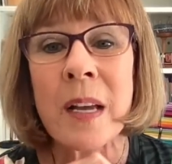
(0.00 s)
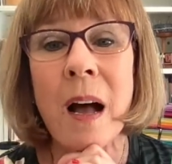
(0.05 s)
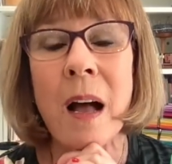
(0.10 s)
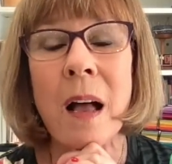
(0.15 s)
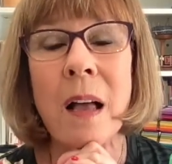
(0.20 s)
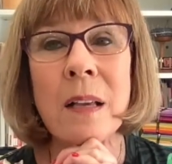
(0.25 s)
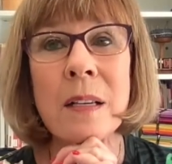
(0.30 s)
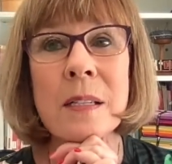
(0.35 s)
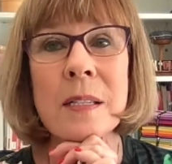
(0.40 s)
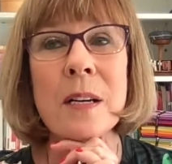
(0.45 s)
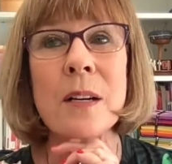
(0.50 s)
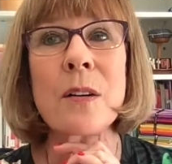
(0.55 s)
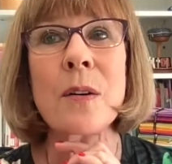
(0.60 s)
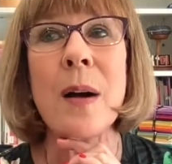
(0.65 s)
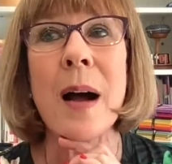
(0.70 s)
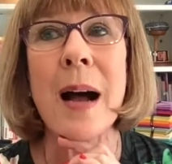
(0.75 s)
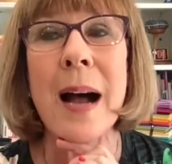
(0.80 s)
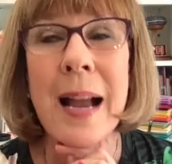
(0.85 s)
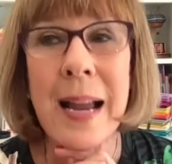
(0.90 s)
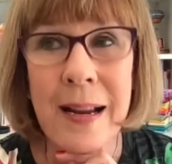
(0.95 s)

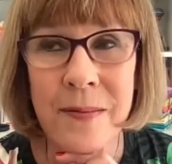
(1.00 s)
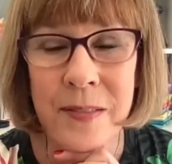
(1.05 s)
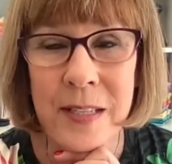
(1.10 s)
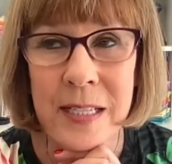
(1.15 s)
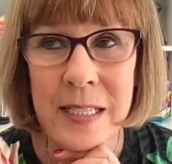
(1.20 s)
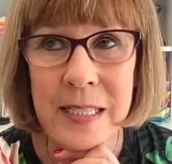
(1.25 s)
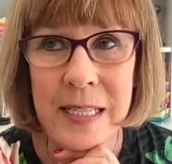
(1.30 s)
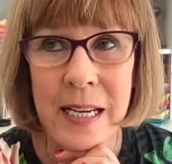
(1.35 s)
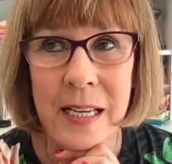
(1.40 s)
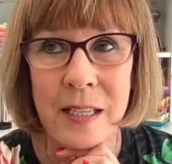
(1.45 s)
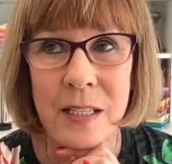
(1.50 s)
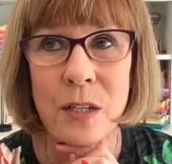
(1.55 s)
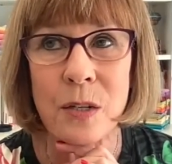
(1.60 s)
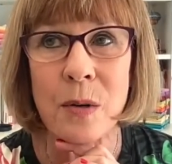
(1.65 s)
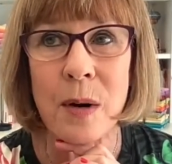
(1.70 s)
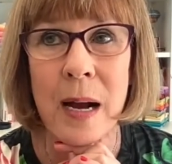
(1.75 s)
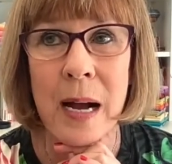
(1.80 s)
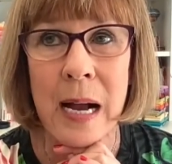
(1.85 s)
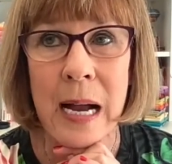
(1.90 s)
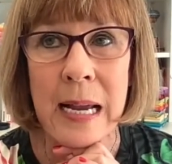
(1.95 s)
Also, I have to tell
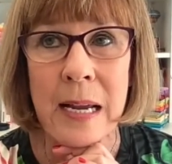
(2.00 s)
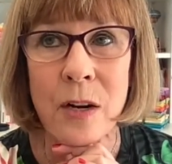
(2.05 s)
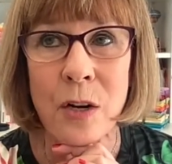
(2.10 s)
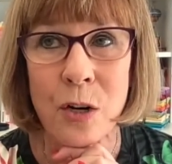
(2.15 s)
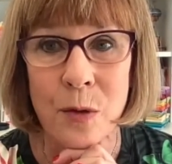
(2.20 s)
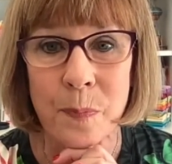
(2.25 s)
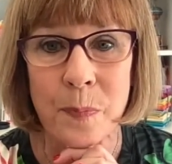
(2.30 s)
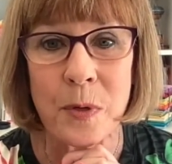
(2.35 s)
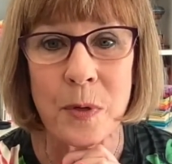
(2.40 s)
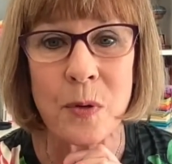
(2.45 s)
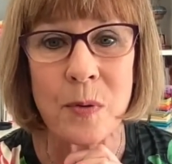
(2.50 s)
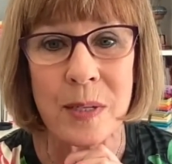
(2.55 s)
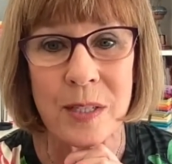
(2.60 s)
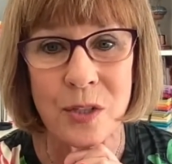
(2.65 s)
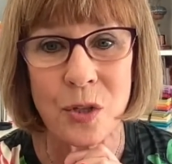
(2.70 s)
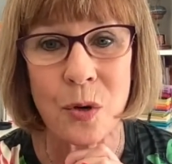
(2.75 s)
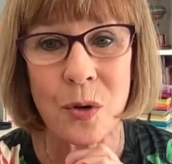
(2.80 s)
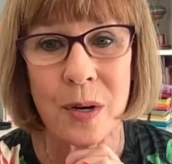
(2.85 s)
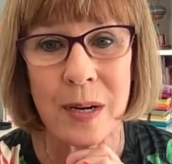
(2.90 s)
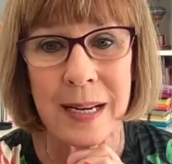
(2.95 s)
you, I hope you
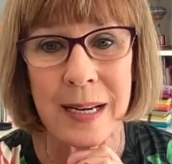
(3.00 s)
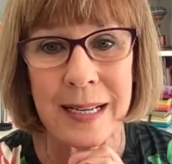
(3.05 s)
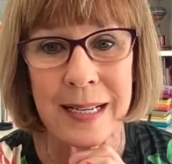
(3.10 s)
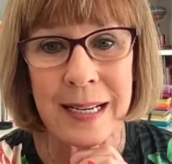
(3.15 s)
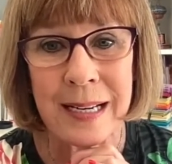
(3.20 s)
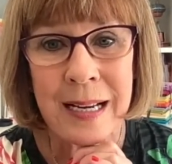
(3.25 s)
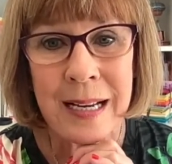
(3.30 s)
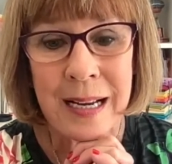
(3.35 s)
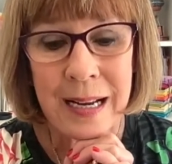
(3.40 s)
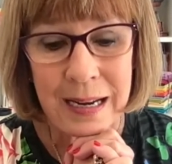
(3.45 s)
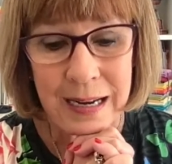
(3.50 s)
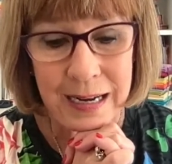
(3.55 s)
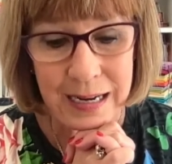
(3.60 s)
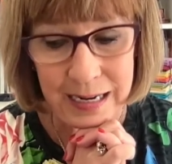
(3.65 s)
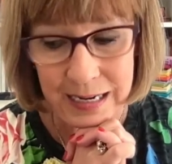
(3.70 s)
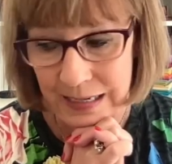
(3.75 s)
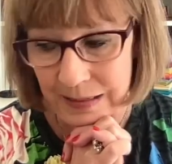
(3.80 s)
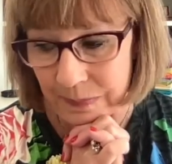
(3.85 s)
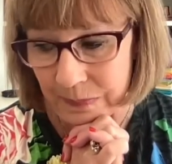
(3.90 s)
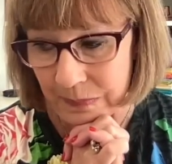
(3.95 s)
enjoyed
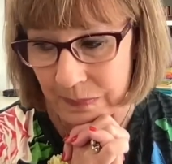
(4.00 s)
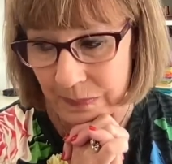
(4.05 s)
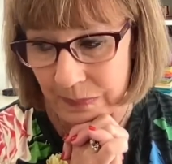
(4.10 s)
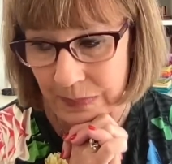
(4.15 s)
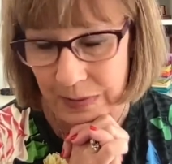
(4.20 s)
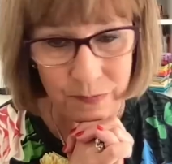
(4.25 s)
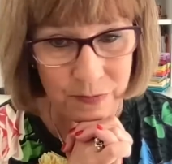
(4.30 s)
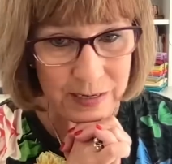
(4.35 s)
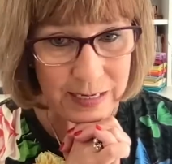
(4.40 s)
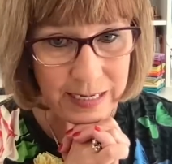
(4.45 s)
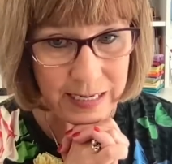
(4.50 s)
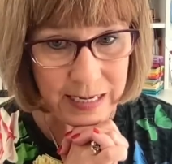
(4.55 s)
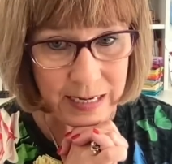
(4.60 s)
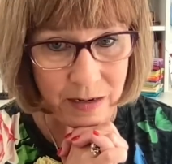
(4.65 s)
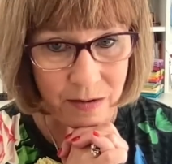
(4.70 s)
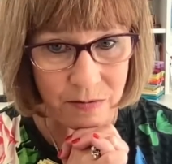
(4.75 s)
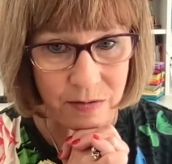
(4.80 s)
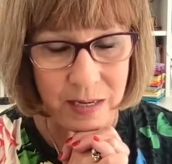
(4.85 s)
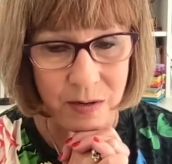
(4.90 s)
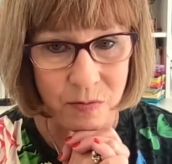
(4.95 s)
the
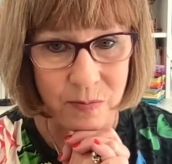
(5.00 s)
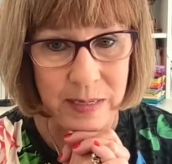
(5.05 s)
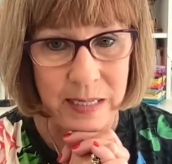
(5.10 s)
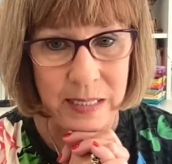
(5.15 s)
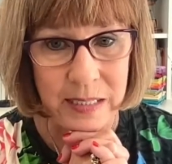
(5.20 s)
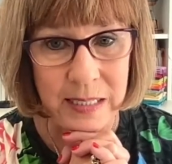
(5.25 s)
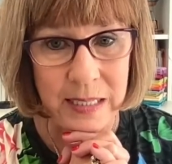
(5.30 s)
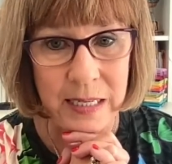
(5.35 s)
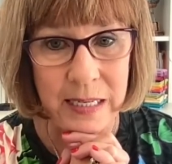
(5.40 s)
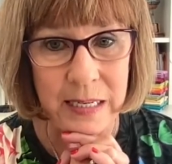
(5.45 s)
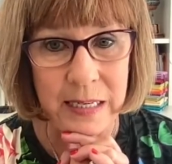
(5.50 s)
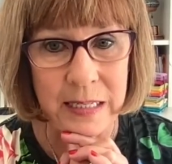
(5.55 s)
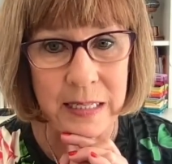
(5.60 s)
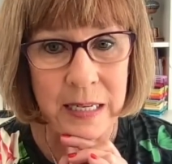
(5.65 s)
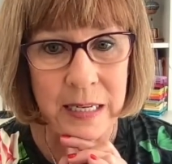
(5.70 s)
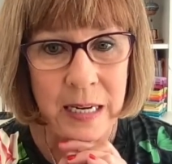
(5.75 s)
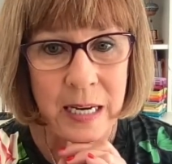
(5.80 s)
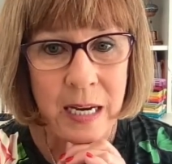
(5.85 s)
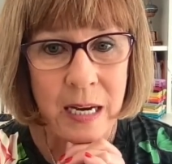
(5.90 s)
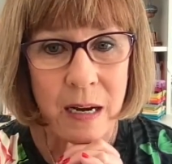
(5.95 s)
video that we
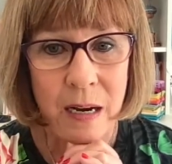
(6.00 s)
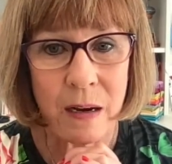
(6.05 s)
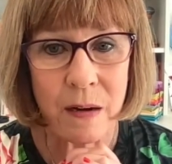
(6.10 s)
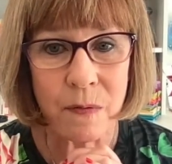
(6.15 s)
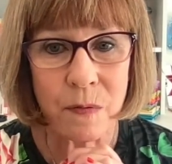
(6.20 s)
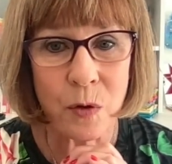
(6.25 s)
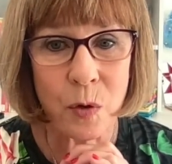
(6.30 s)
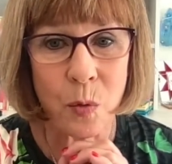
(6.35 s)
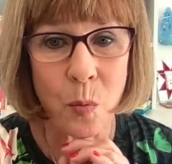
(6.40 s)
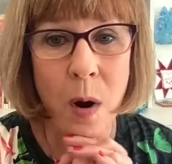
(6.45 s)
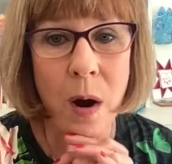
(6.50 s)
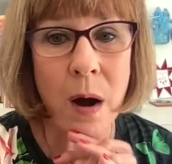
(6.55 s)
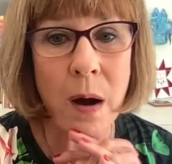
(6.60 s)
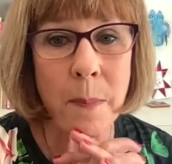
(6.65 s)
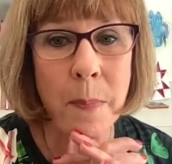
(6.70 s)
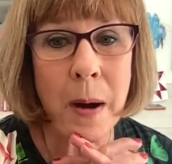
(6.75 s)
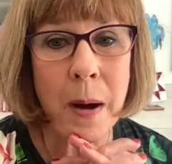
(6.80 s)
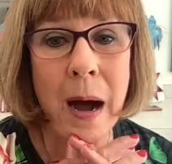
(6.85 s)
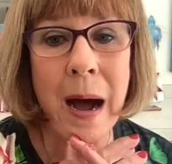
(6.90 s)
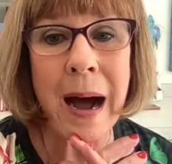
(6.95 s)
did of
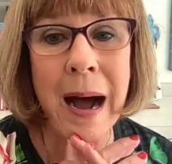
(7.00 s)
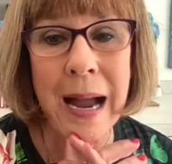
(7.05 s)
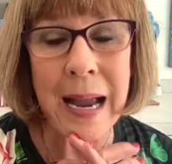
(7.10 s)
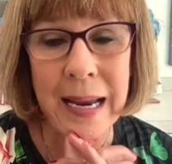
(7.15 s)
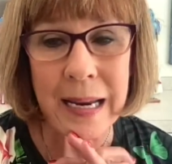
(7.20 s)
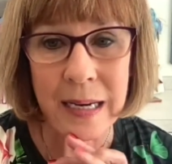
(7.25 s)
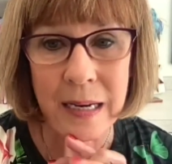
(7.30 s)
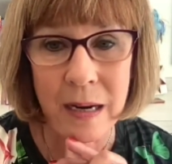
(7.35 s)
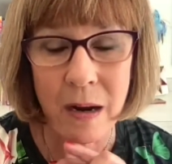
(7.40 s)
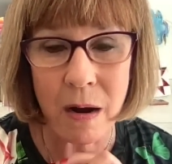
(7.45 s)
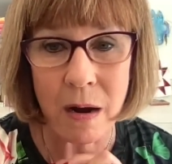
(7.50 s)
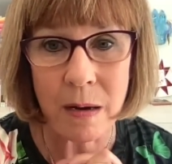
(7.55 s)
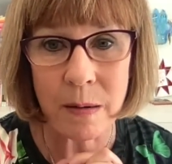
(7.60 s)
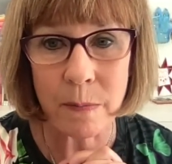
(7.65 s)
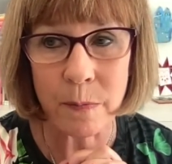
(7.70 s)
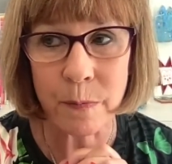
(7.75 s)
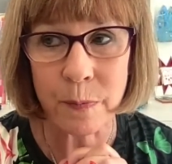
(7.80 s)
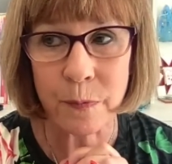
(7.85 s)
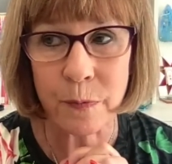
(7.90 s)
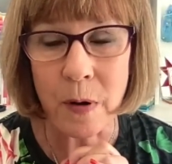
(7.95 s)
Gua Pai
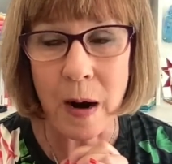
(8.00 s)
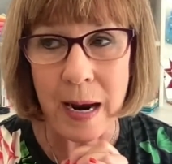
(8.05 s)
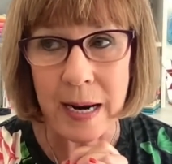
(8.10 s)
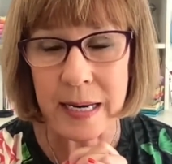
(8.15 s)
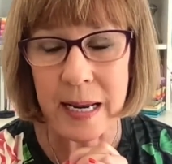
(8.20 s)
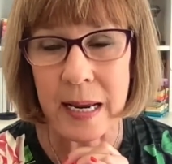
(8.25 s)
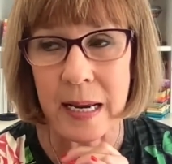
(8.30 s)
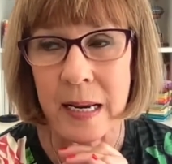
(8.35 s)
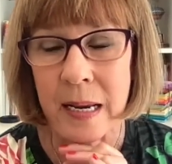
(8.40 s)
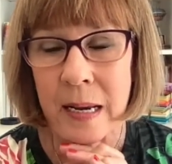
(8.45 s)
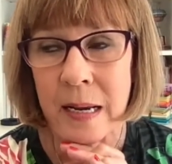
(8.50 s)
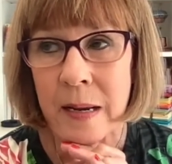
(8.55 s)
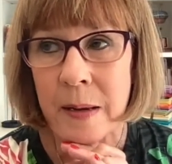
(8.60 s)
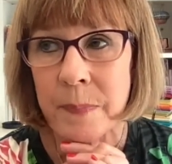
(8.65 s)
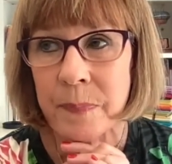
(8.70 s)
on Friday.